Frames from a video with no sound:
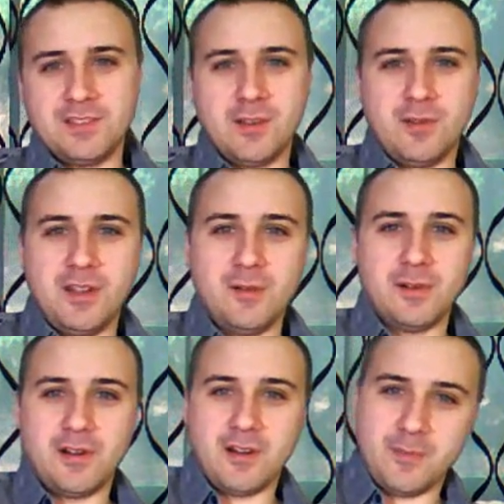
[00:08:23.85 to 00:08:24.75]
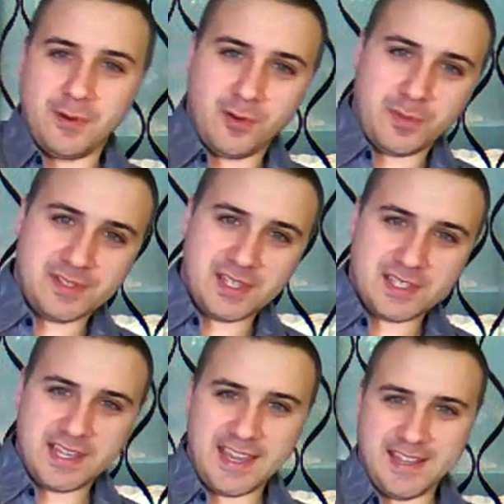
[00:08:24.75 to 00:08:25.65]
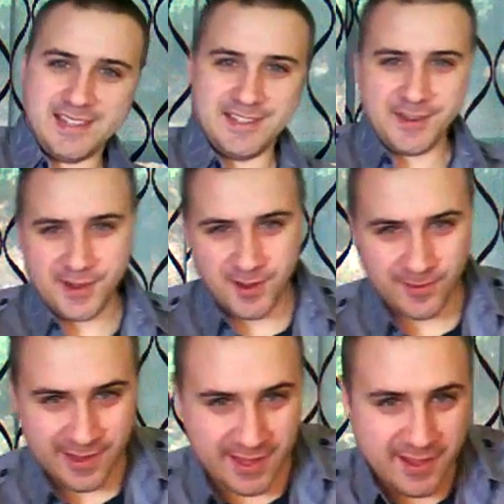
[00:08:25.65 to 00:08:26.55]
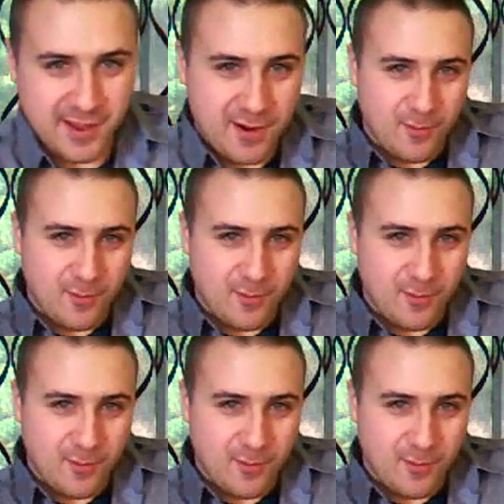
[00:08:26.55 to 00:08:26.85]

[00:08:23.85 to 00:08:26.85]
So here are a group of 6 kids in the hallway,